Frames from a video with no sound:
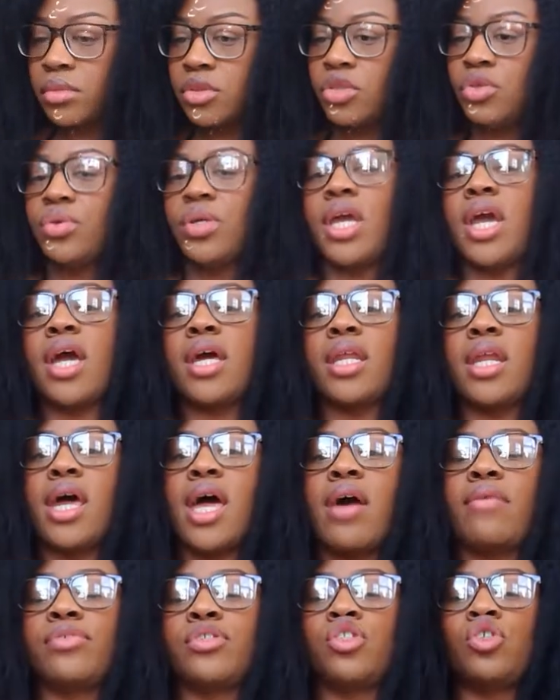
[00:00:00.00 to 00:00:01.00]
You can't
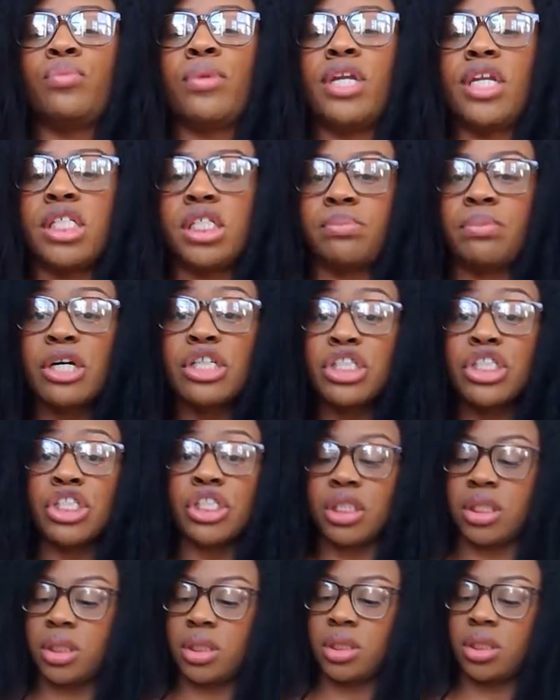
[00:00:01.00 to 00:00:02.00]
have too many
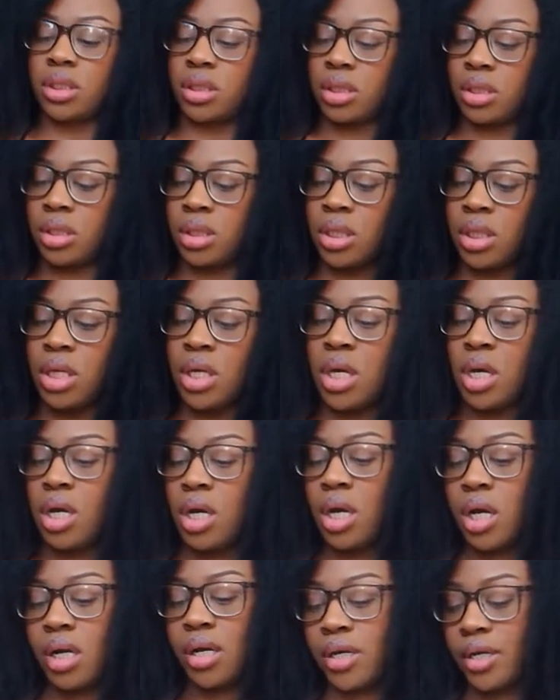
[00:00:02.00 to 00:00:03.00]
sponges.
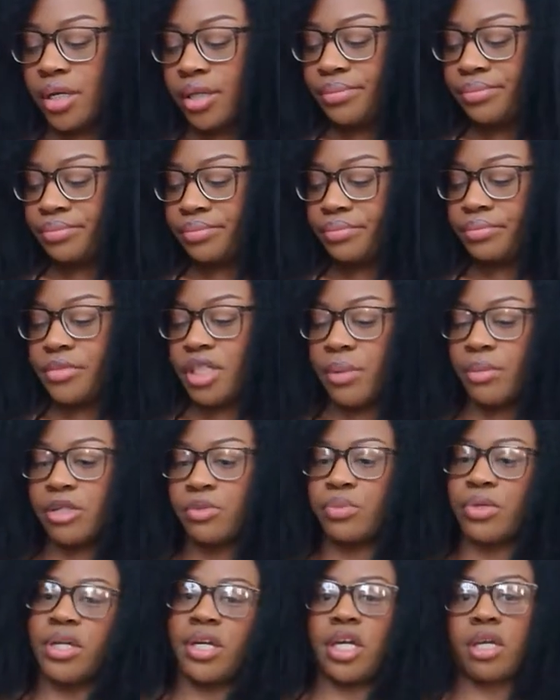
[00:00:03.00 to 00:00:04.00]
Yeah, I'm
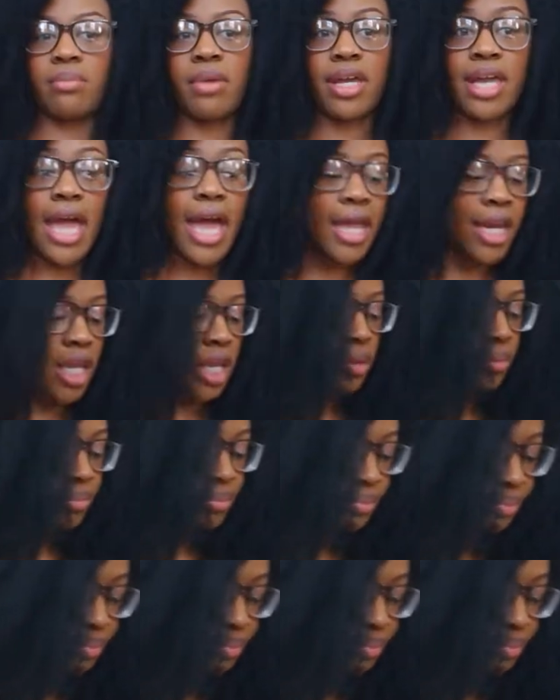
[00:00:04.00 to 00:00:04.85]
just putting it in my caddy.